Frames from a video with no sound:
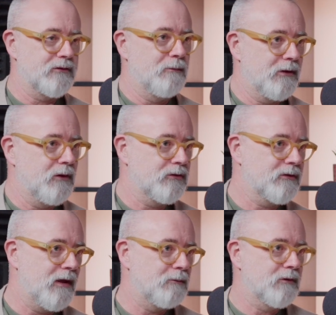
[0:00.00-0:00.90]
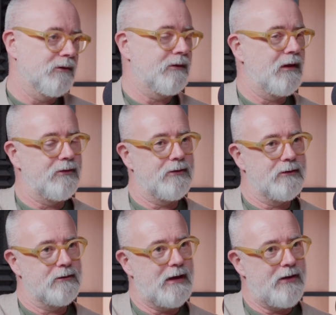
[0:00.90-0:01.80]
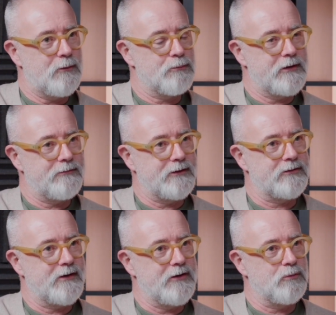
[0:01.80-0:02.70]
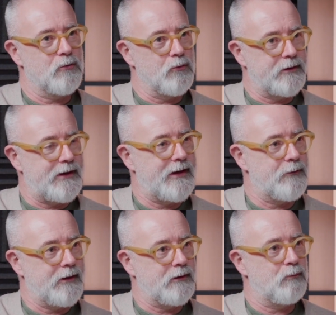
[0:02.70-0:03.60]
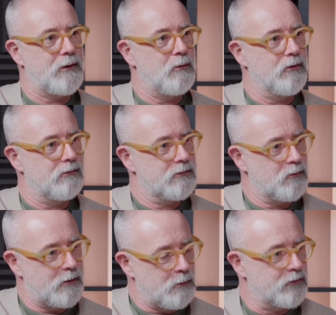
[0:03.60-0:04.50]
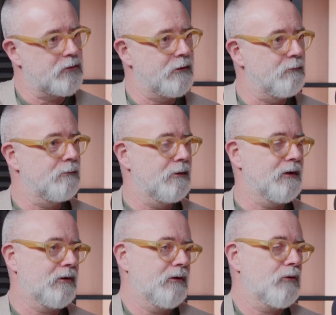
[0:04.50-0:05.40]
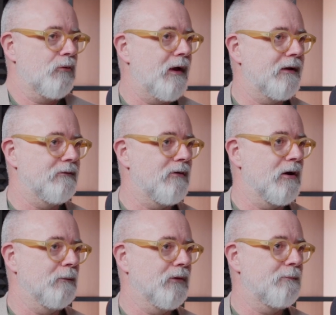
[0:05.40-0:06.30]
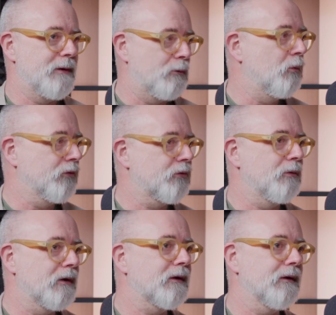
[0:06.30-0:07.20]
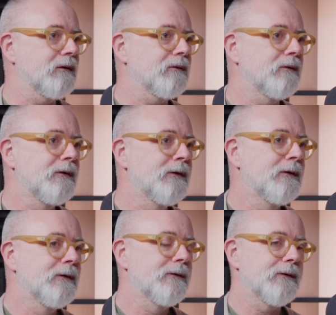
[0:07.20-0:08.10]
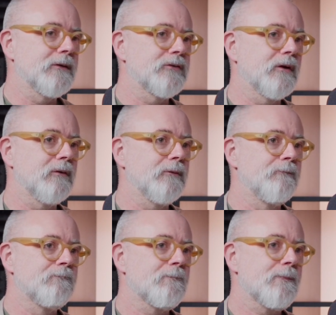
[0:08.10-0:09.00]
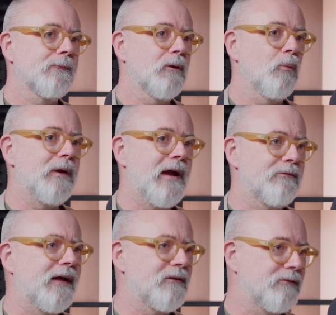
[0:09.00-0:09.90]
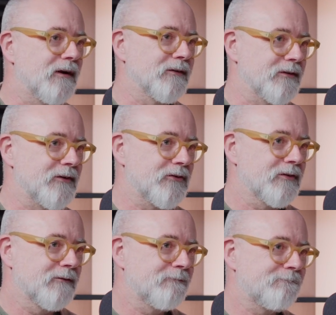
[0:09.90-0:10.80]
some of those steps. And at the briefing stage, we're already hearing we want to create an environment that people want to work in. And so we have that advantage.